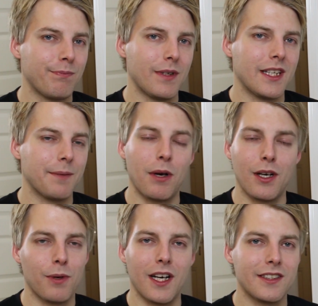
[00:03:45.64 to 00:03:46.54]
but
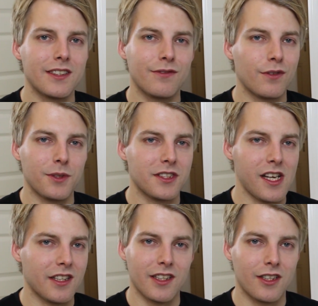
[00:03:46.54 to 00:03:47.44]
barley wines from the
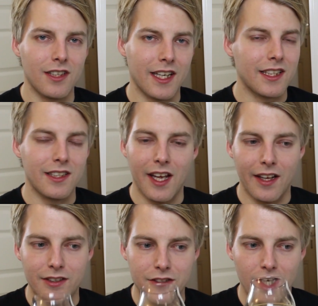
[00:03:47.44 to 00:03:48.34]
states that are like in the
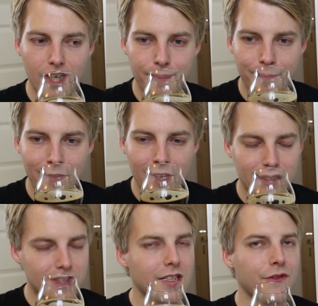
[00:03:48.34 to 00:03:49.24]
English style.
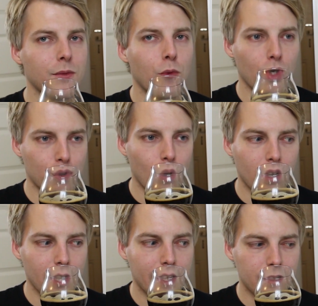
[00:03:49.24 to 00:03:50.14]
It's definitely more
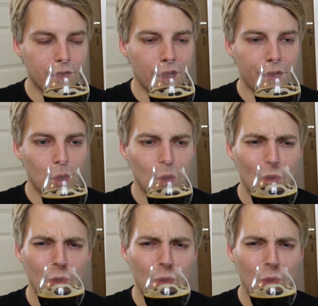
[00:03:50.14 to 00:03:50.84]
quad-like on the flavor.